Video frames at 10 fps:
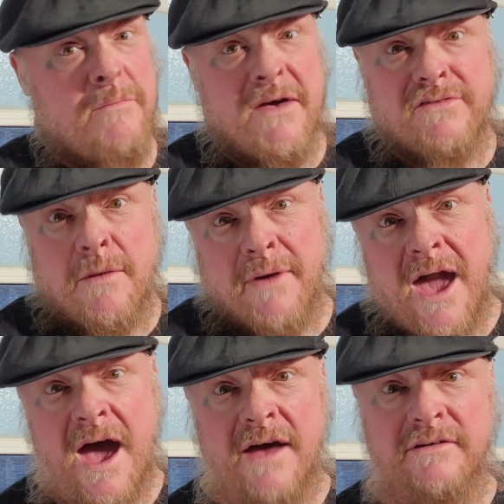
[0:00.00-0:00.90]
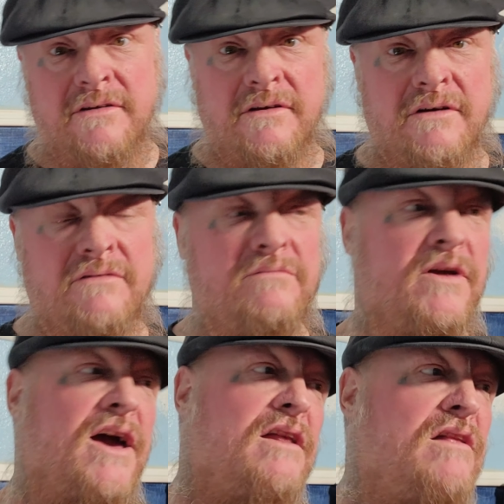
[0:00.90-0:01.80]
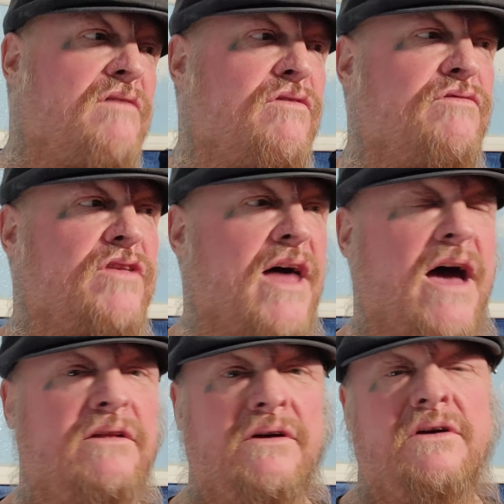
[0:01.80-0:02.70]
messed up cat, you know, and we gotta love her for that.